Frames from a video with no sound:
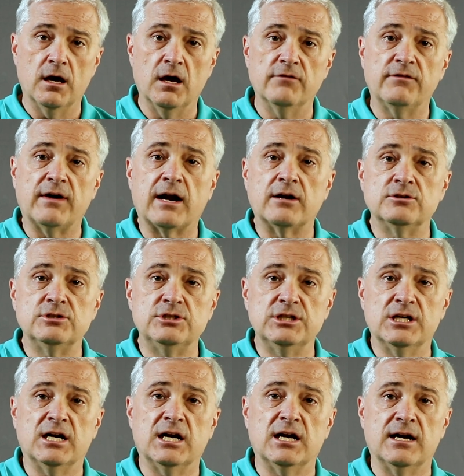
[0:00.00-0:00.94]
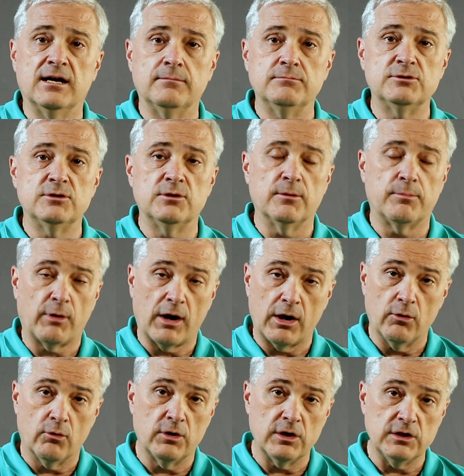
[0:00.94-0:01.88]
of our jobs, the
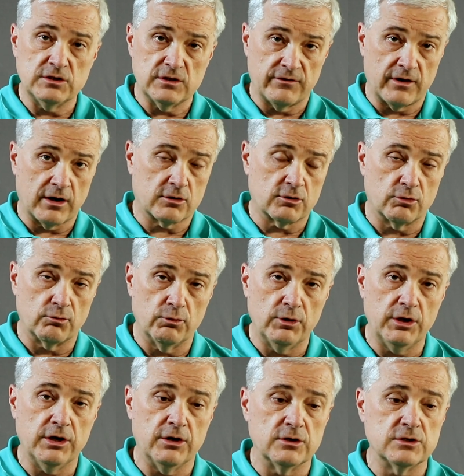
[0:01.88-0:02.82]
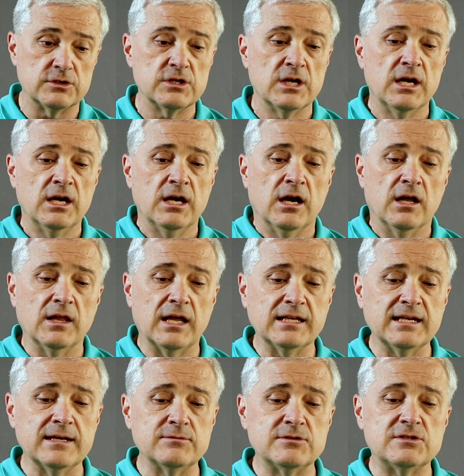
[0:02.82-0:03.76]
priorities of our careers, a
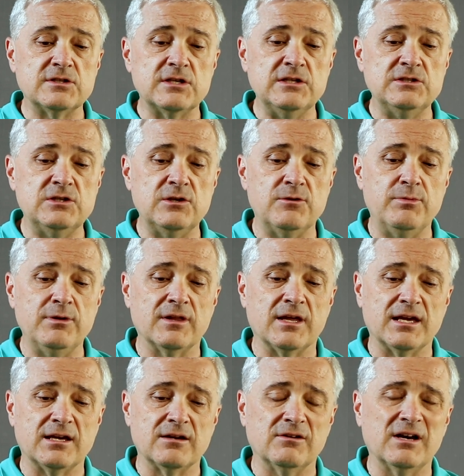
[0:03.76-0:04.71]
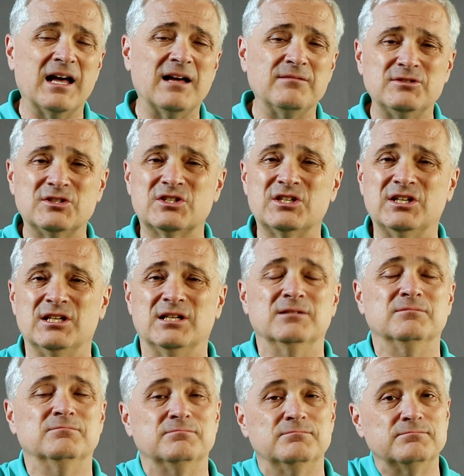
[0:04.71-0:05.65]
lot of times it's easy to be like, well, I'm just
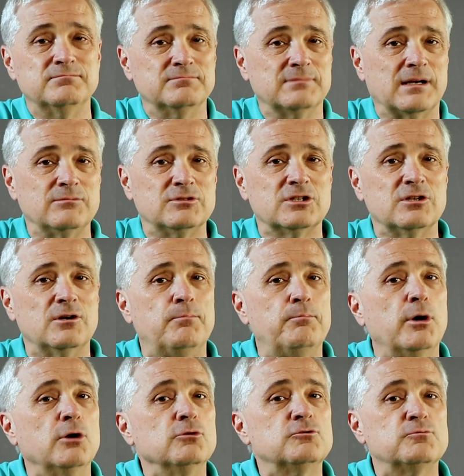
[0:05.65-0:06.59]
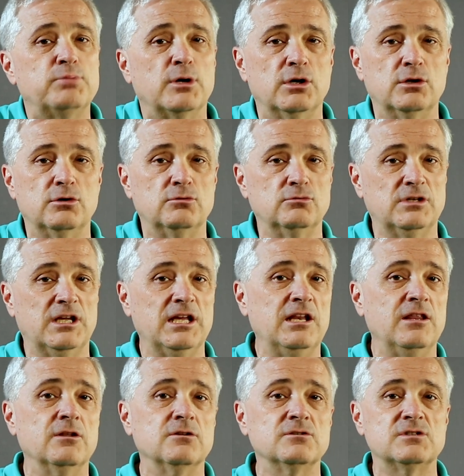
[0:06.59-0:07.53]
gonna I'm just gonna postpone
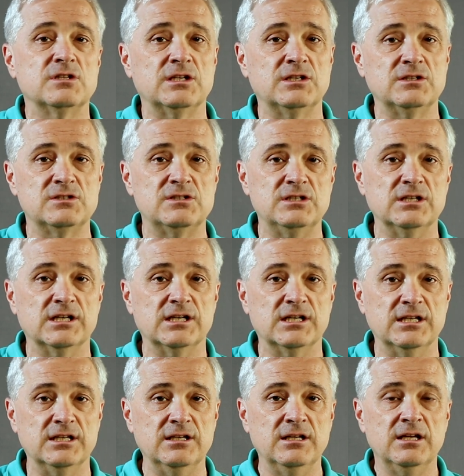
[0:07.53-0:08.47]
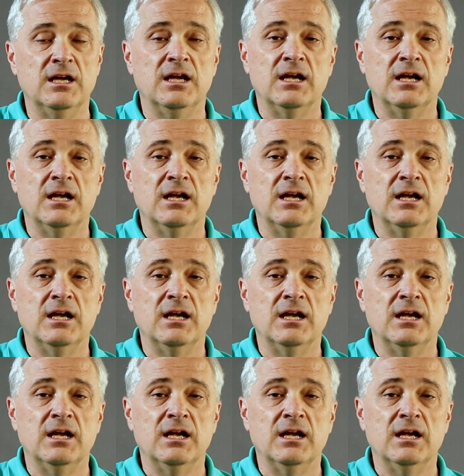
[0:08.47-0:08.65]
getting those things done.